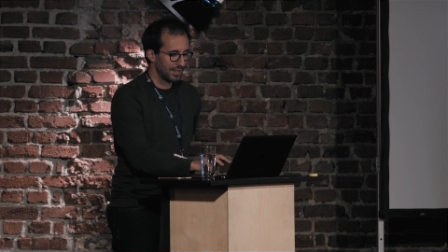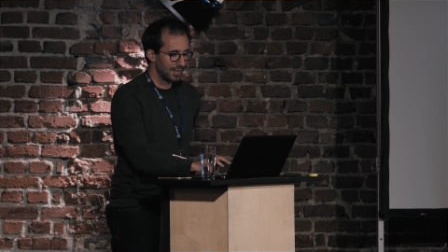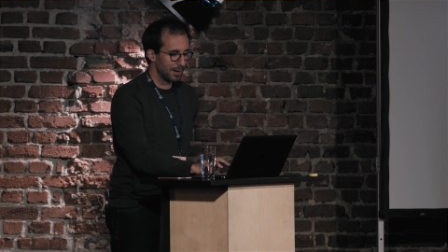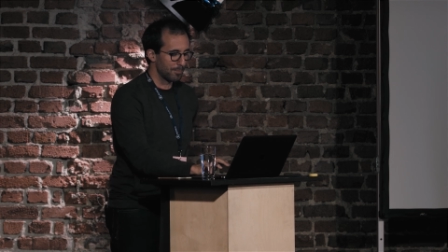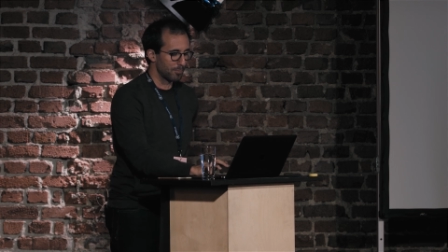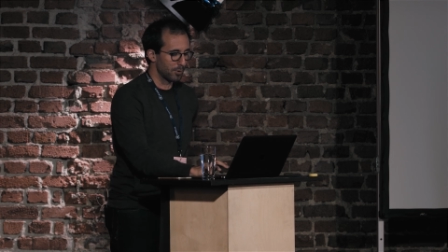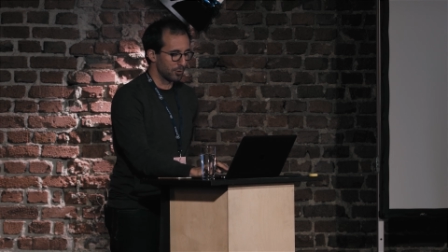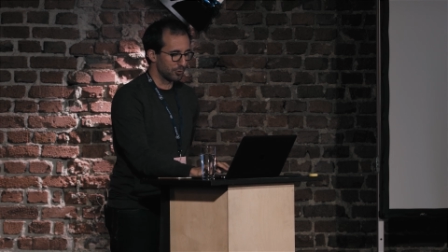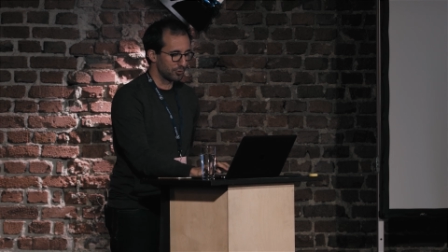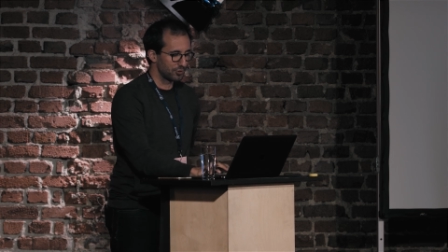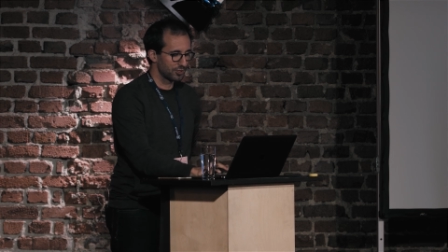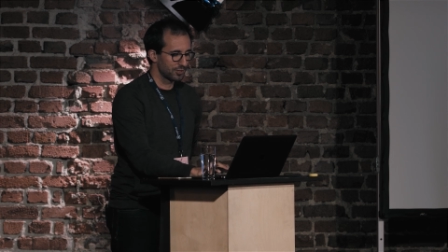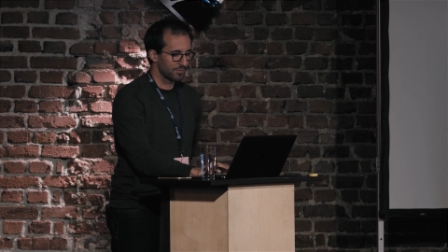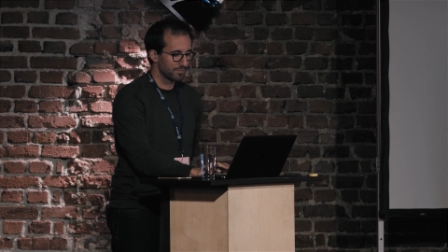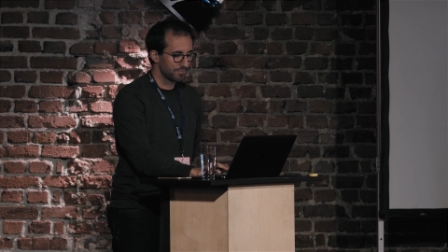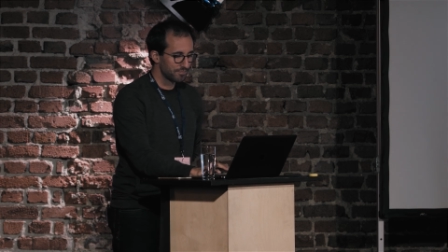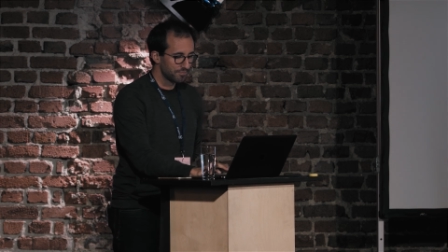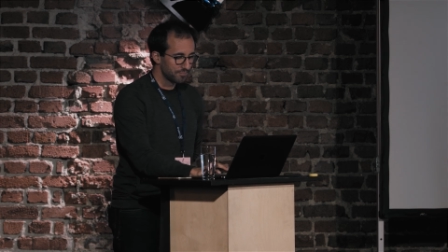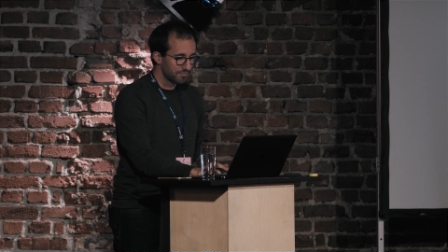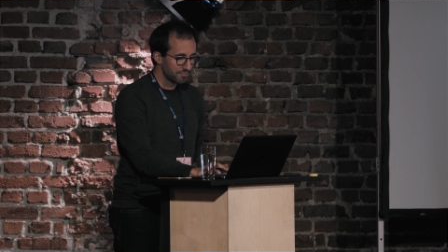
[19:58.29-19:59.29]
approach.
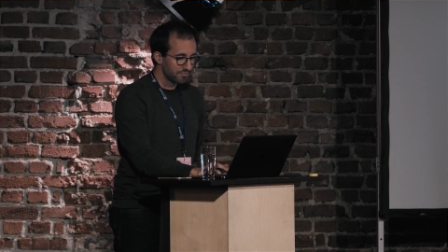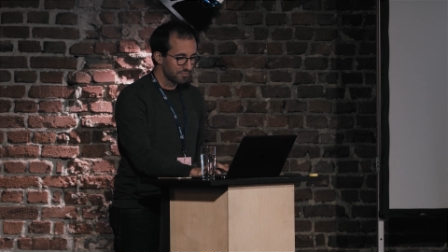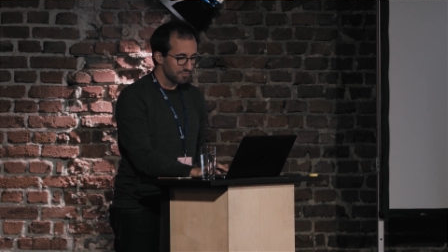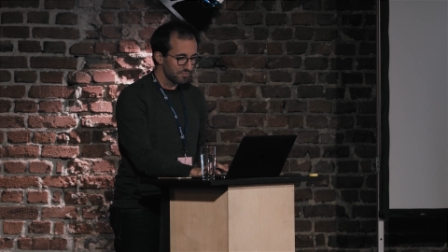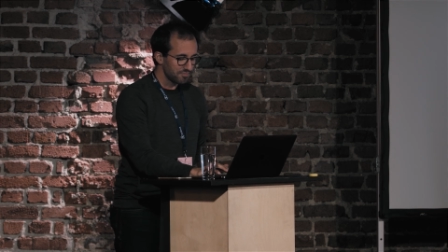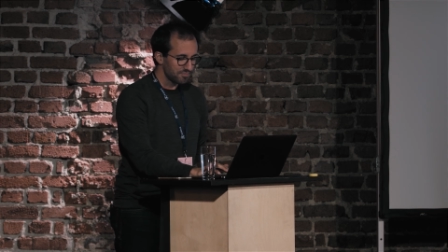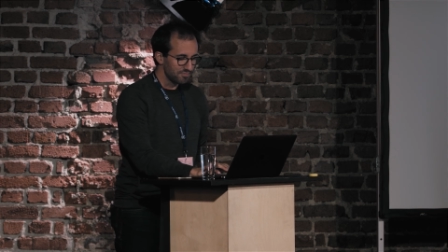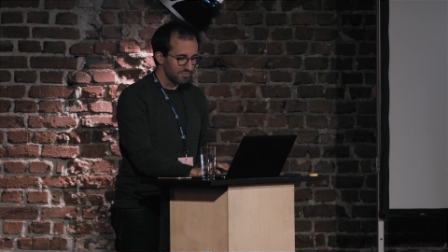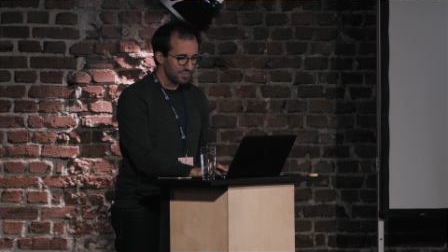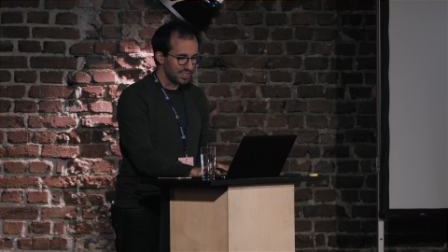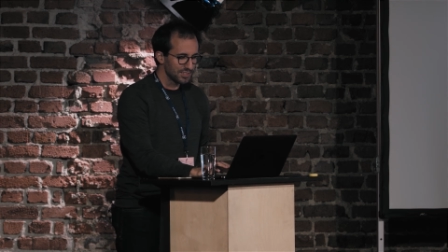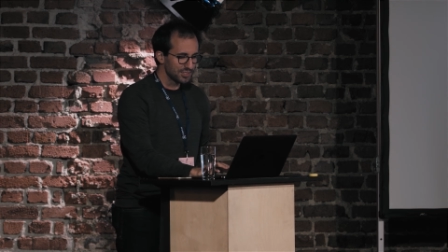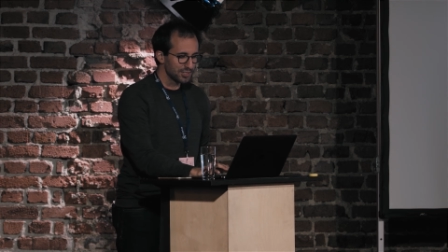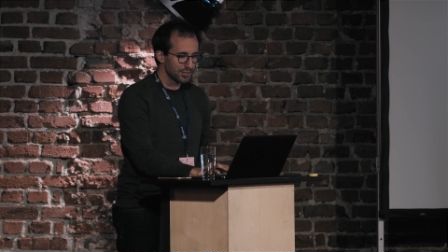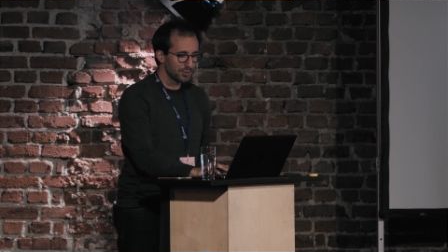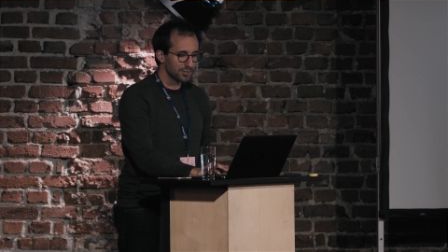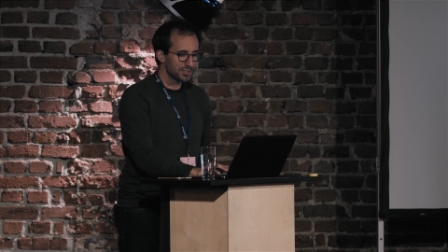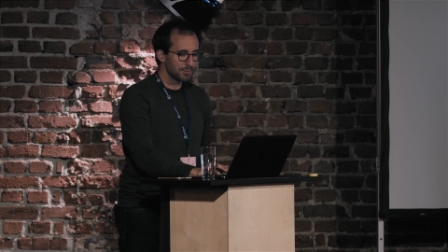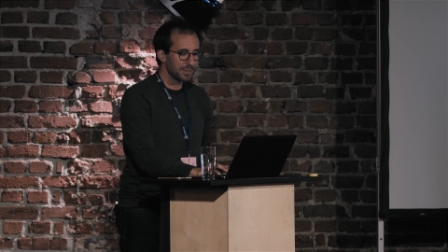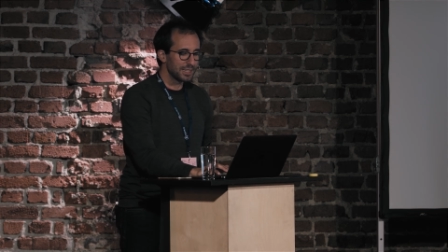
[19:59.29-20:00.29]

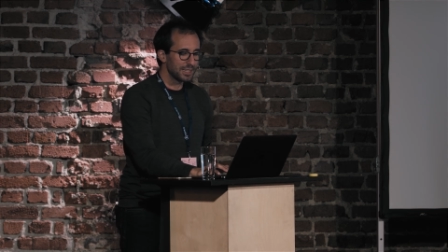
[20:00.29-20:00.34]
So some